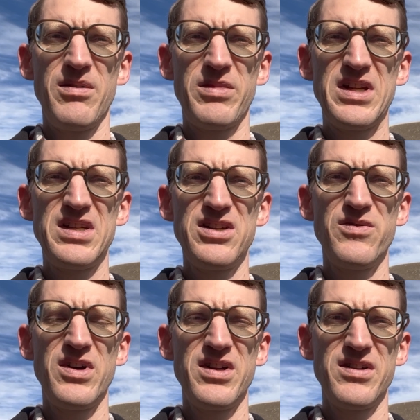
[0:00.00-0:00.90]
continue
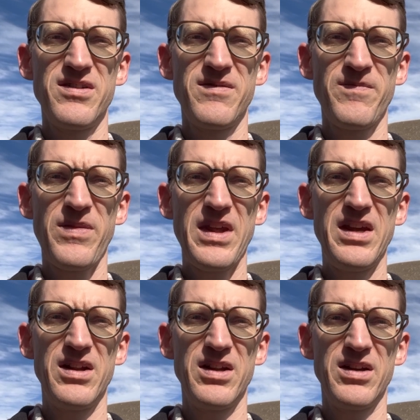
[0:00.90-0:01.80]
on
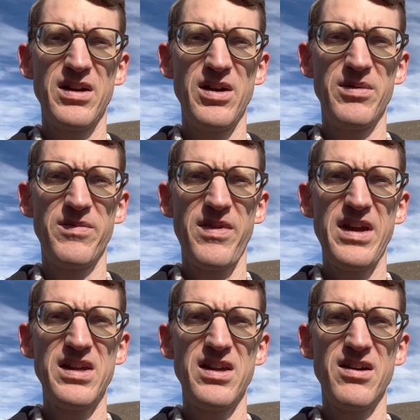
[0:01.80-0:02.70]
in
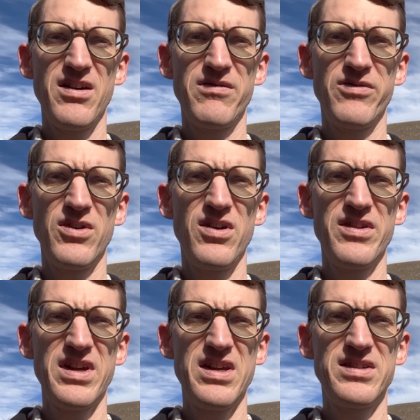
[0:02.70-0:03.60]
thanking God for all
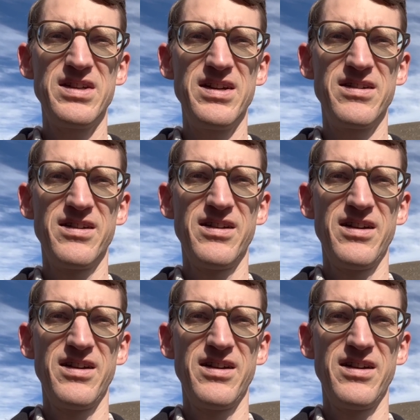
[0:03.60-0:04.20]
he's done.